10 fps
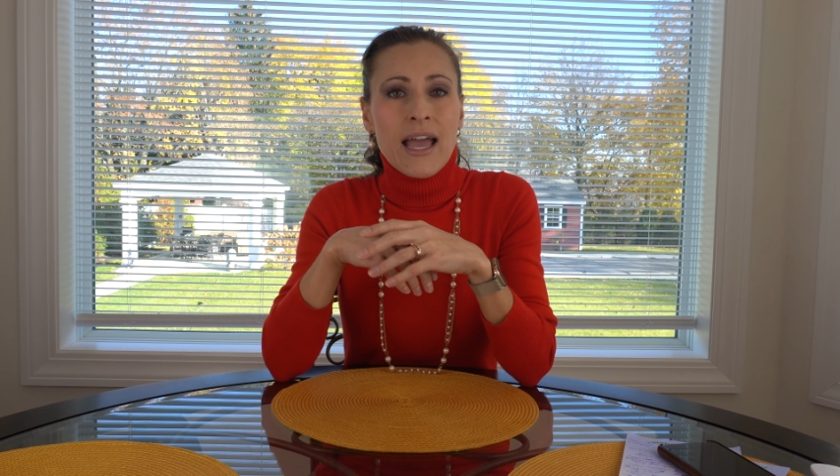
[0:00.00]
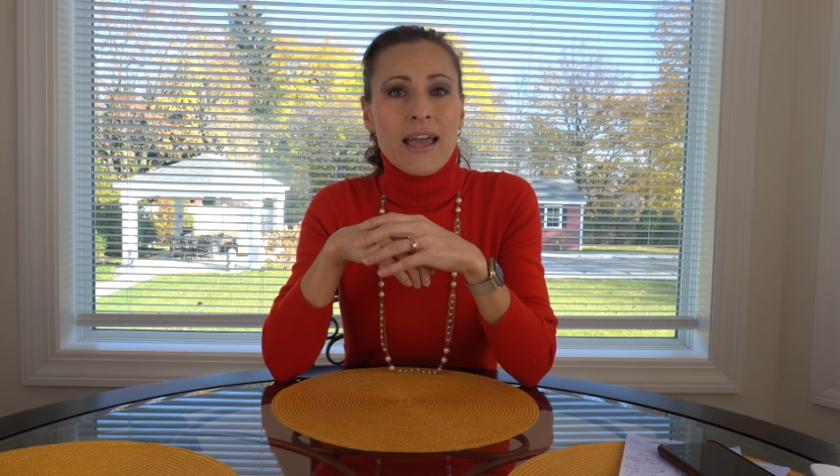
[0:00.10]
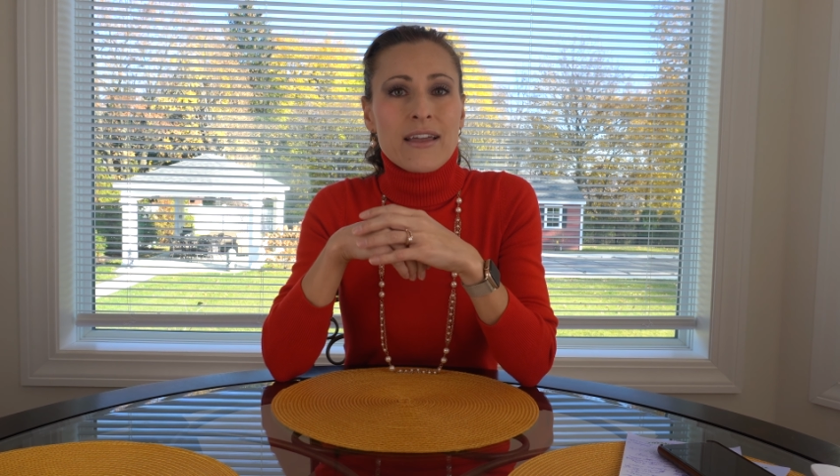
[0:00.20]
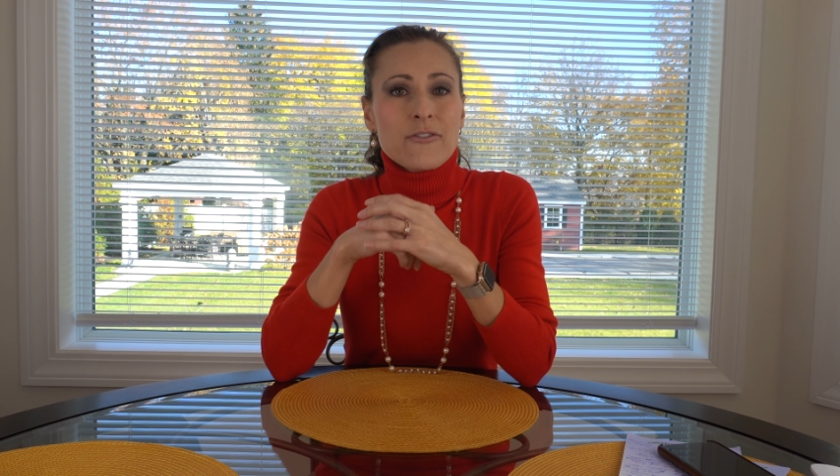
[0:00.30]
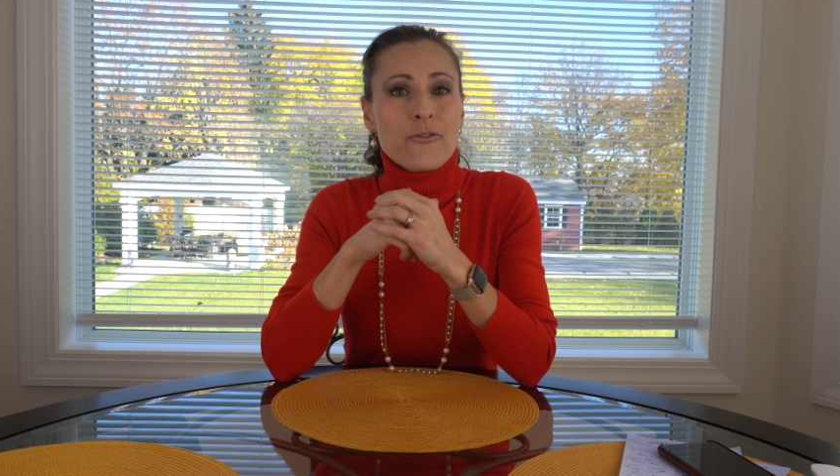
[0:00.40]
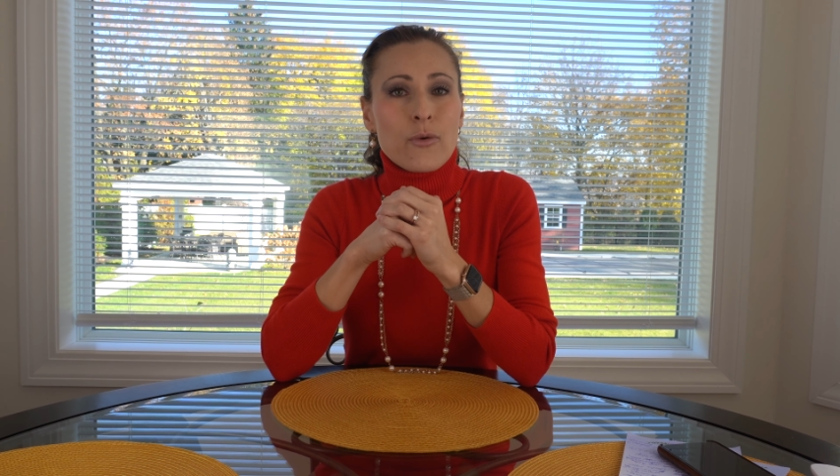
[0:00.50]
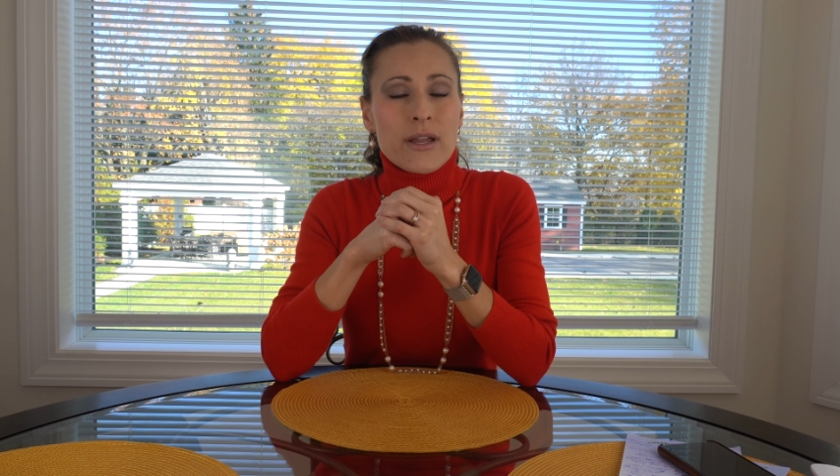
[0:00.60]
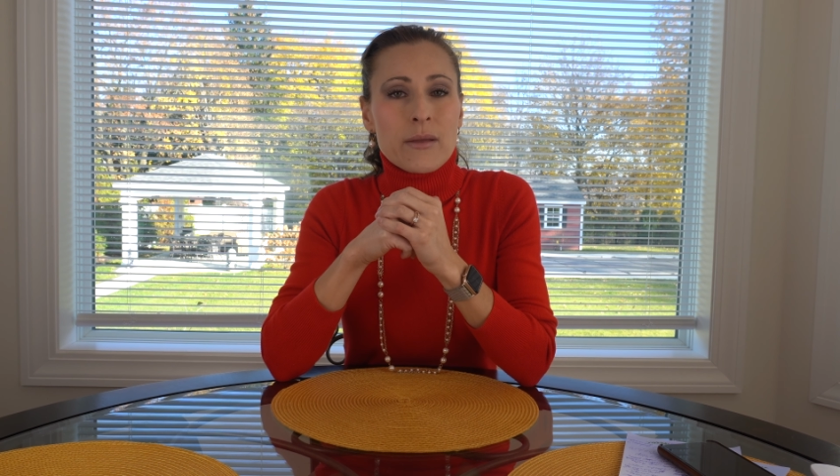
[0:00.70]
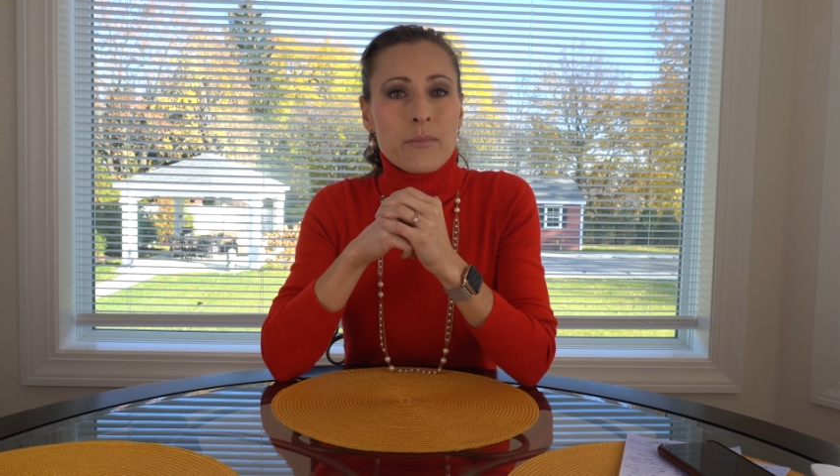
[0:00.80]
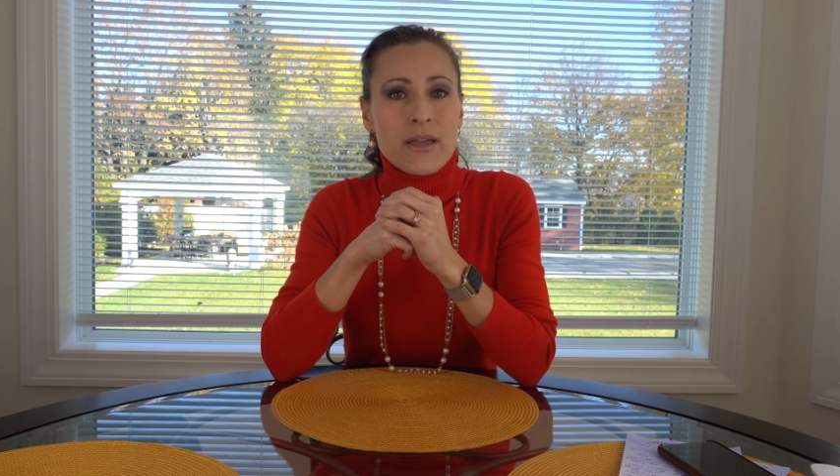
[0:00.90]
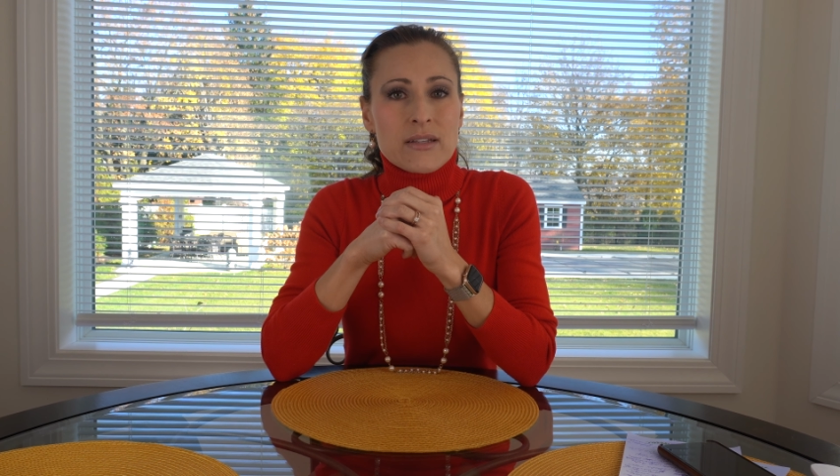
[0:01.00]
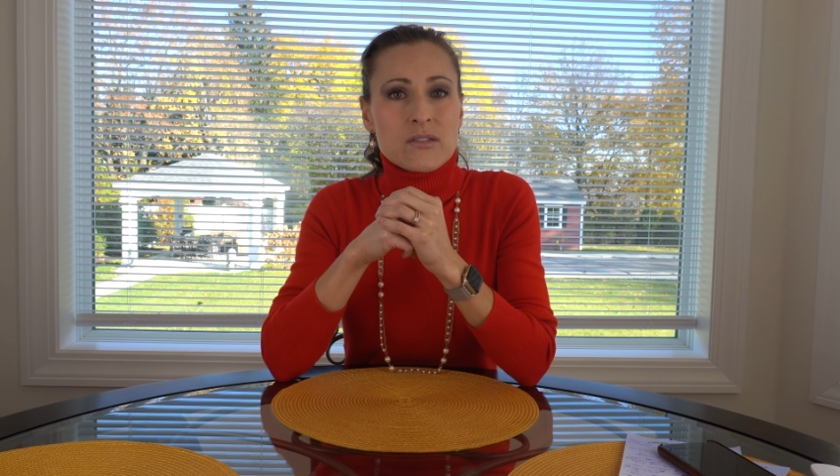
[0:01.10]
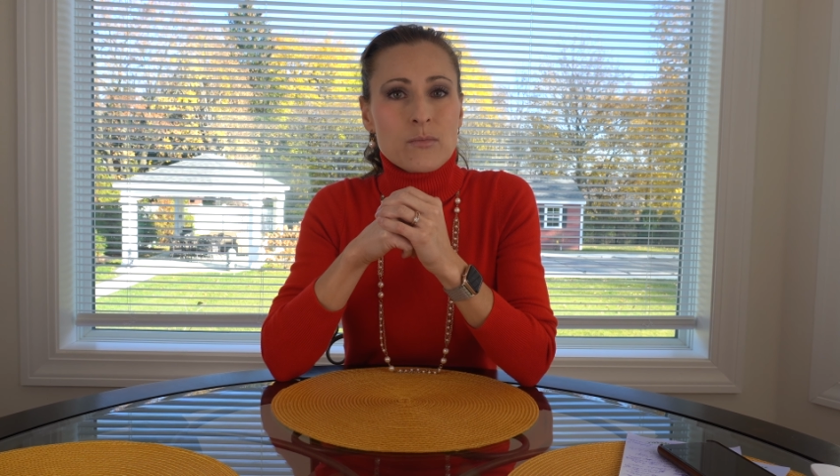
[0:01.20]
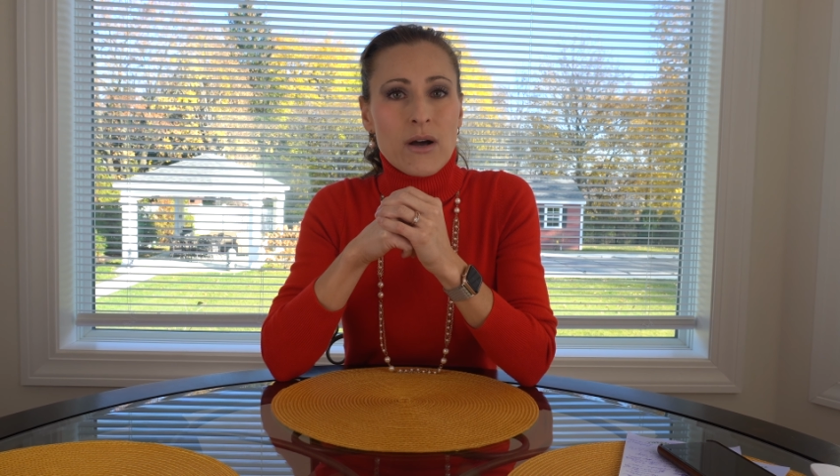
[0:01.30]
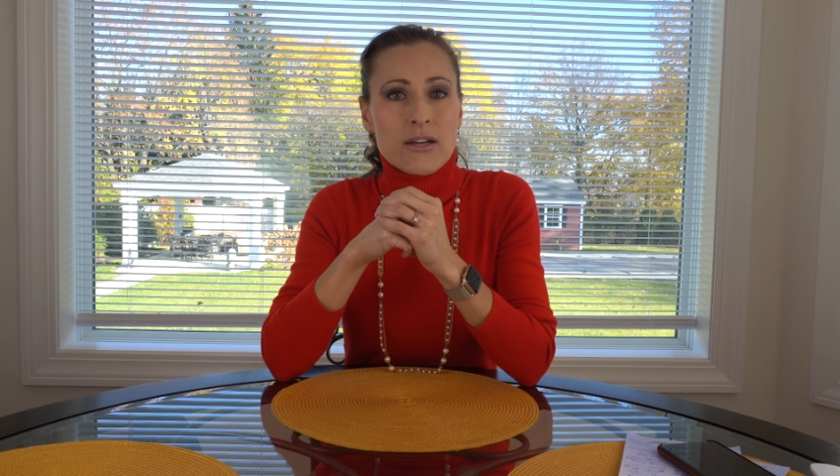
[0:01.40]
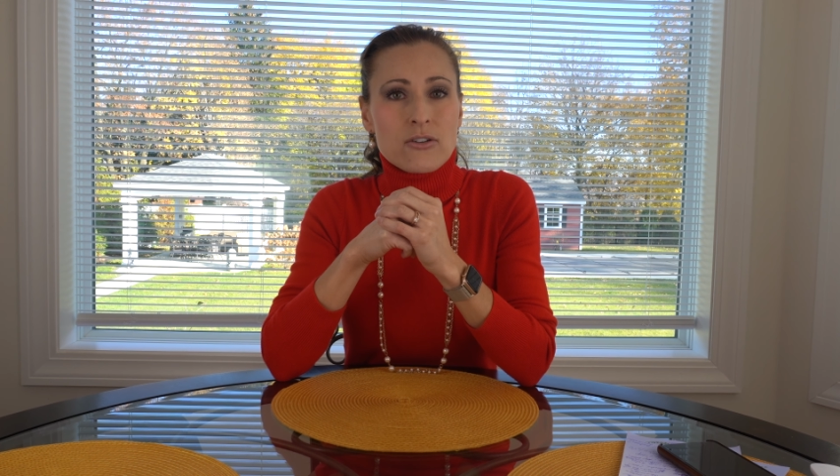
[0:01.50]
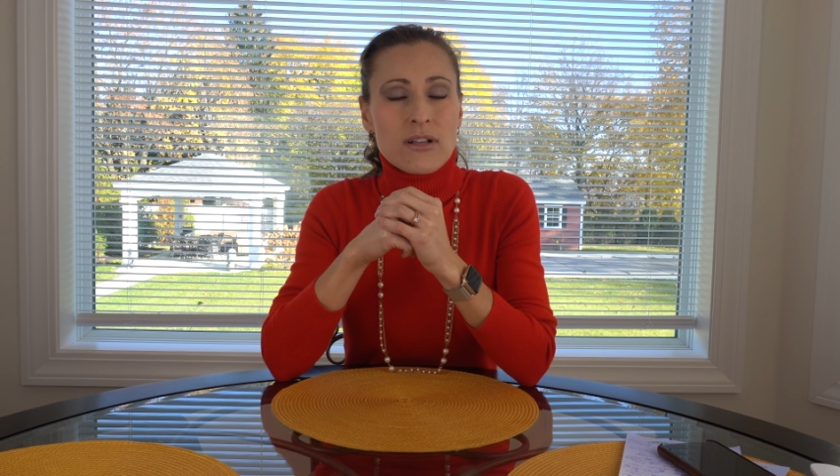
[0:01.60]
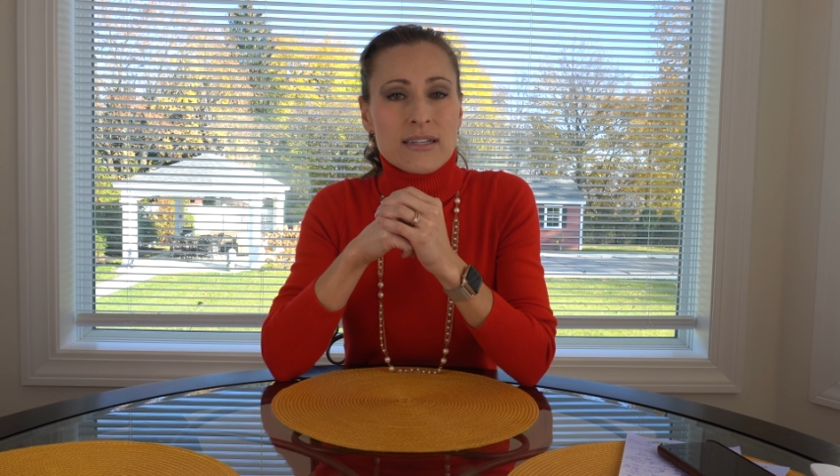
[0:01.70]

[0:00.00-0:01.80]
and for a base model,